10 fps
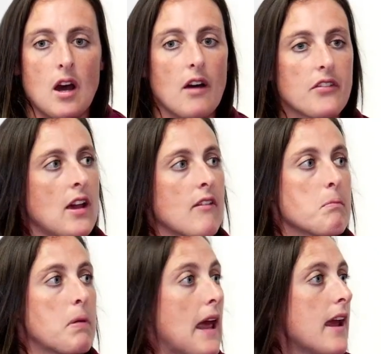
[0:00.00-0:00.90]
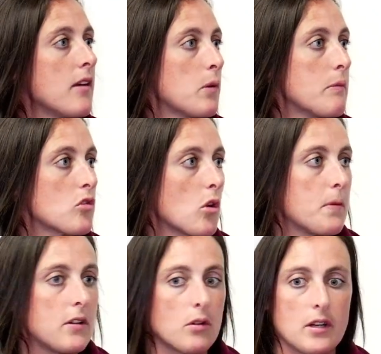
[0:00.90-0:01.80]
obviously having played women's
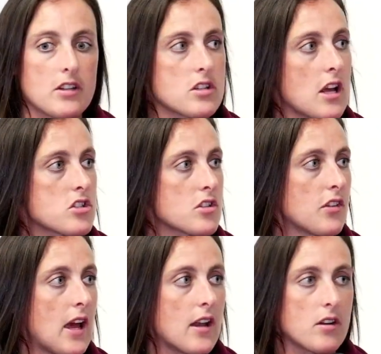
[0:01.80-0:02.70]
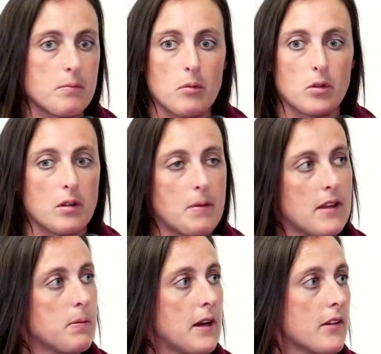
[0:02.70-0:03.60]
rugby to an international standard, being one of the
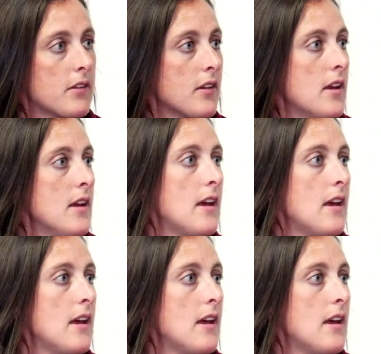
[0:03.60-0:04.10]
best players